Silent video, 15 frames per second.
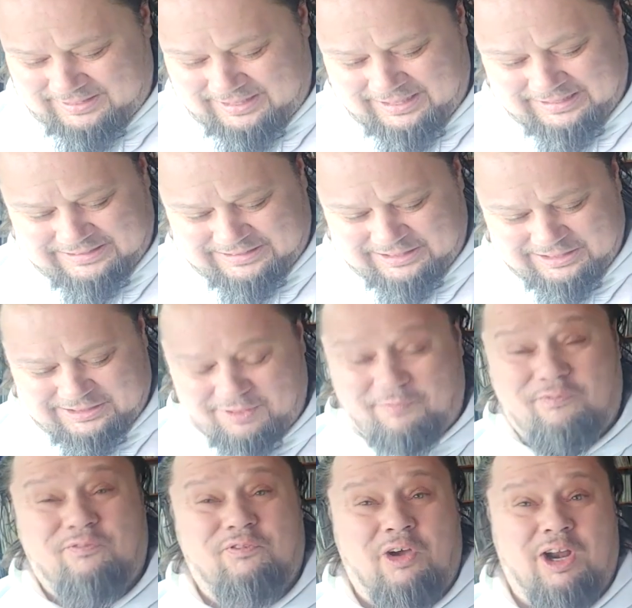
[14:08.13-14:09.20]
It's just a
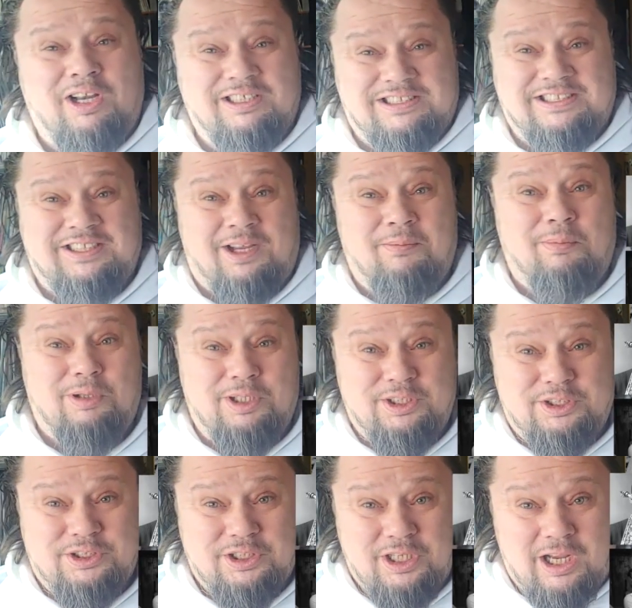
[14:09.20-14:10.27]
fun
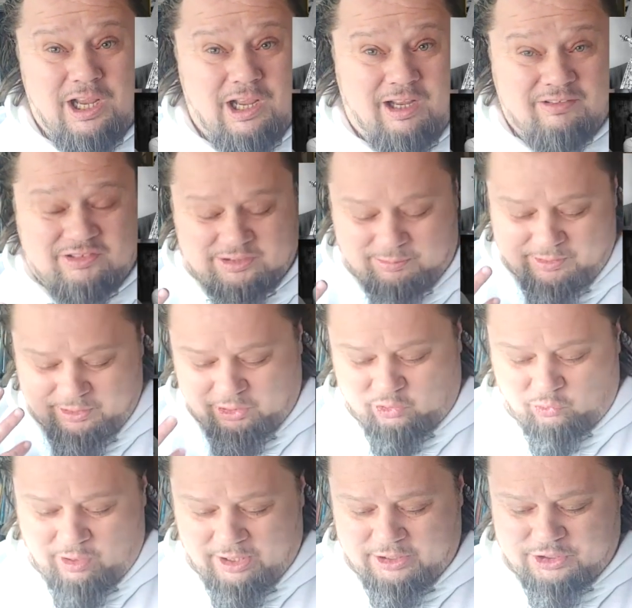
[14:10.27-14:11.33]
assemblage of some of the
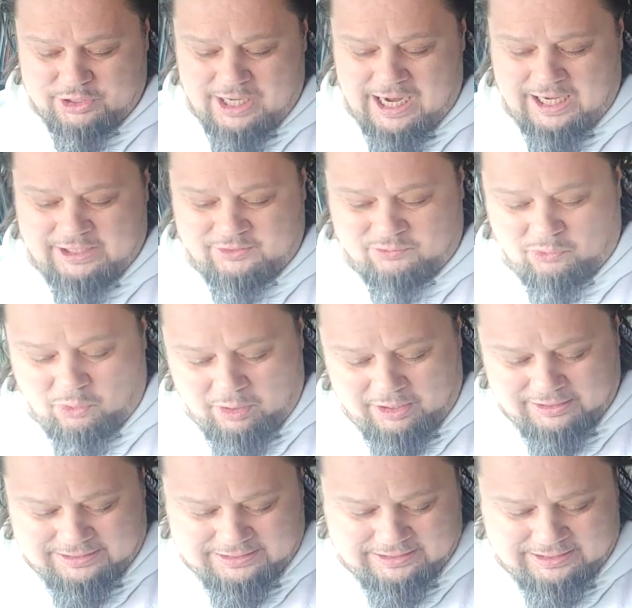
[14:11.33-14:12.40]
great jazz
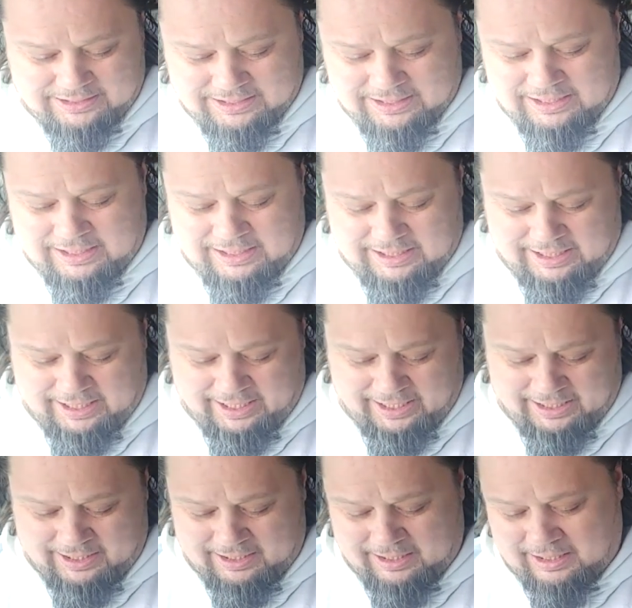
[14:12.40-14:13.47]
royalty.
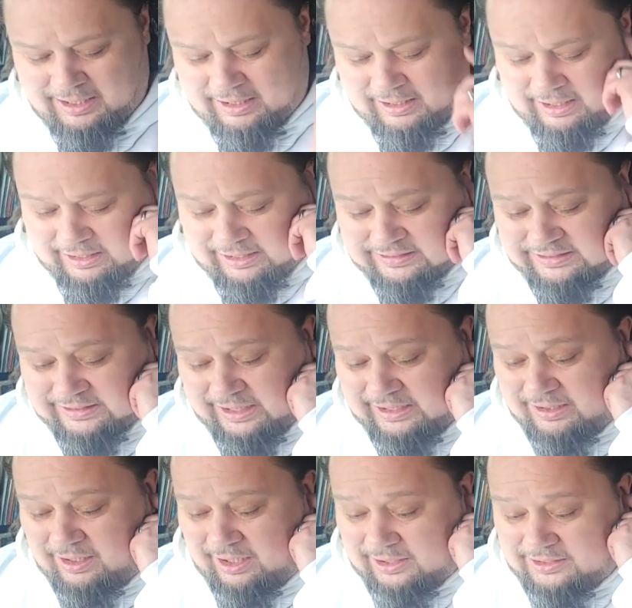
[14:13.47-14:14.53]
And like I
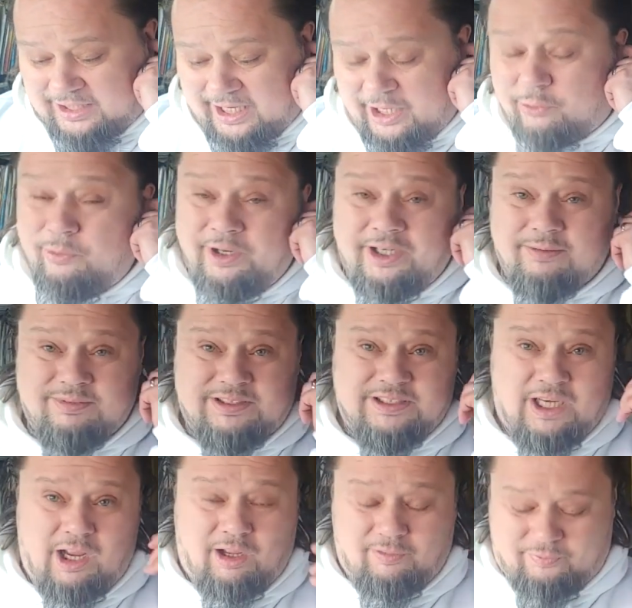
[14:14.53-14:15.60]
said, Teddy Rieg
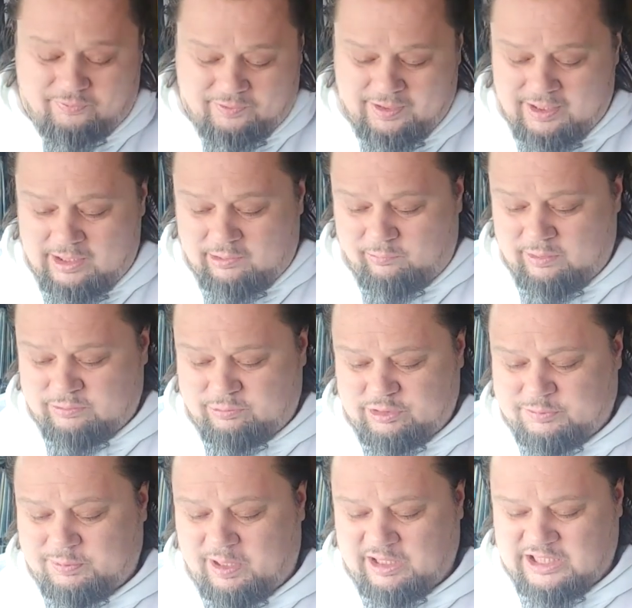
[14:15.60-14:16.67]
himself was
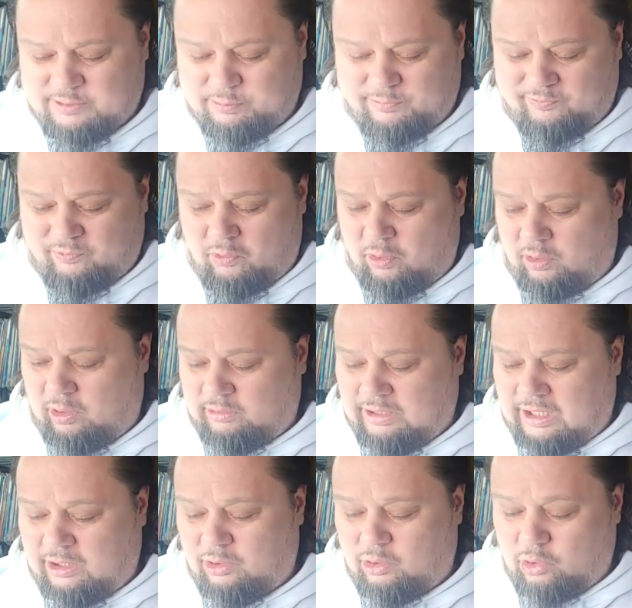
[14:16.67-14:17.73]
responsible for a
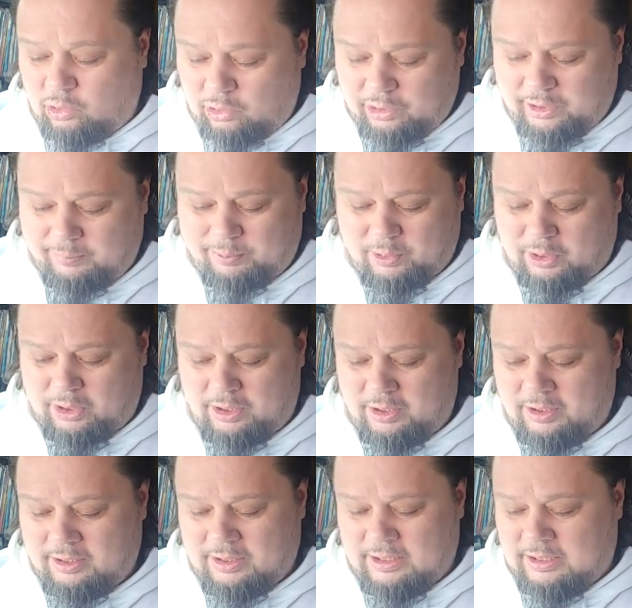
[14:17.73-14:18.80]
lot of early
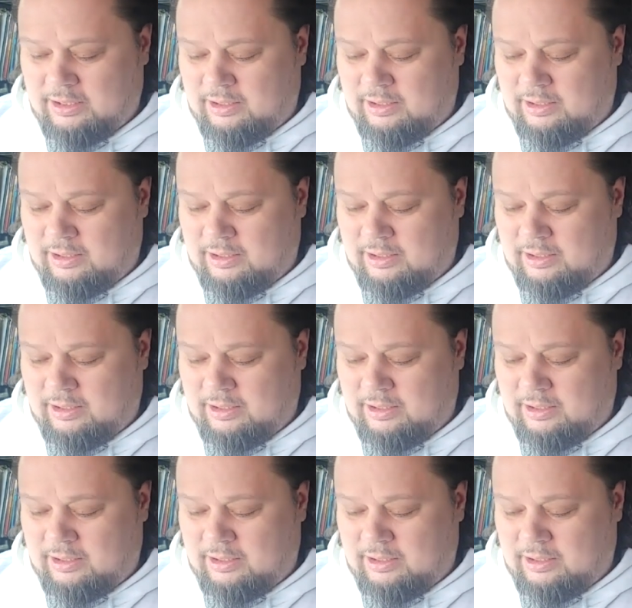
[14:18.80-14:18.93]
Bird,